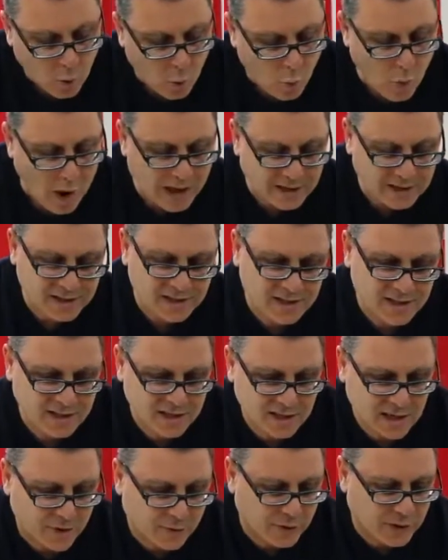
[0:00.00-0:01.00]

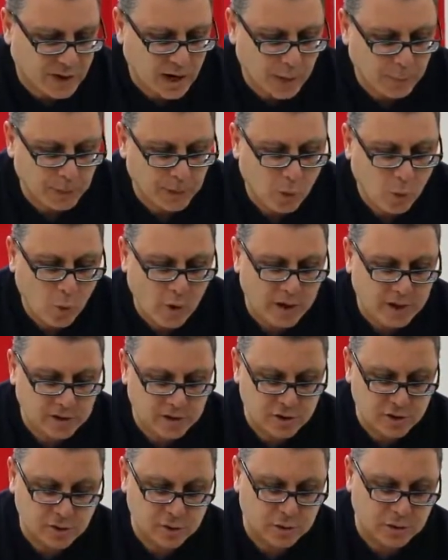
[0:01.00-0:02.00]
Once every couple of
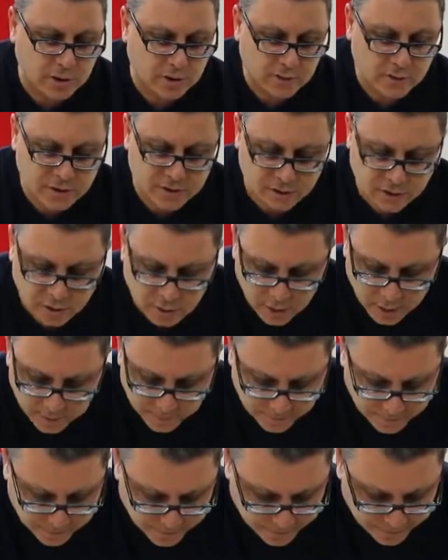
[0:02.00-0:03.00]
weeks you should give this a clean.
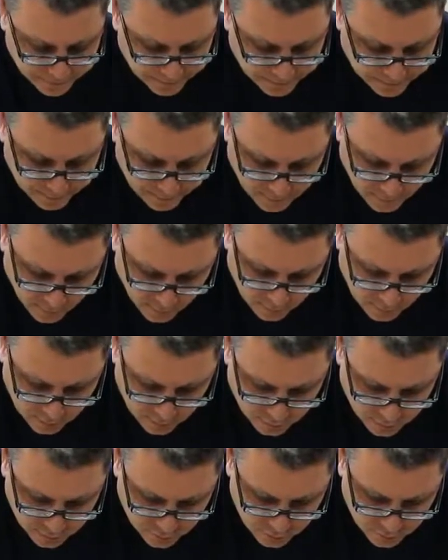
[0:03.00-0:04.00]

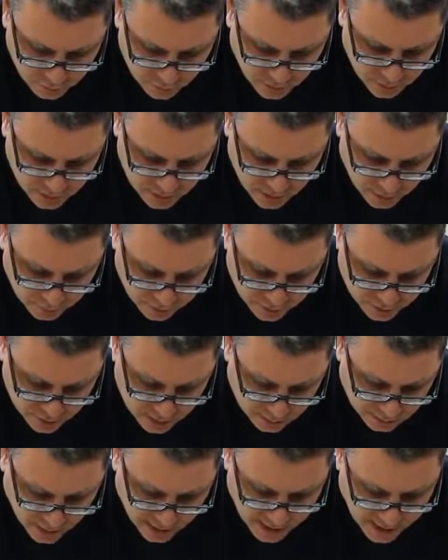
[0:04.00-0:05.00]
Just
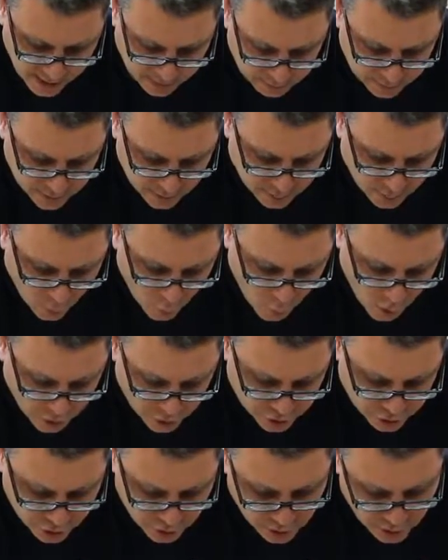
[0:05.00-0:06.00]
tip that out and give it a
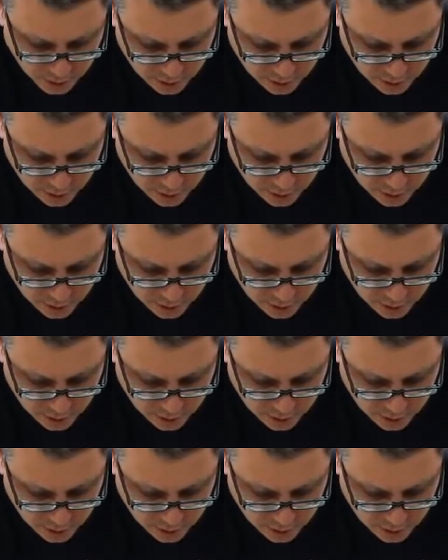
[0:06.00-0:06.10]
wash.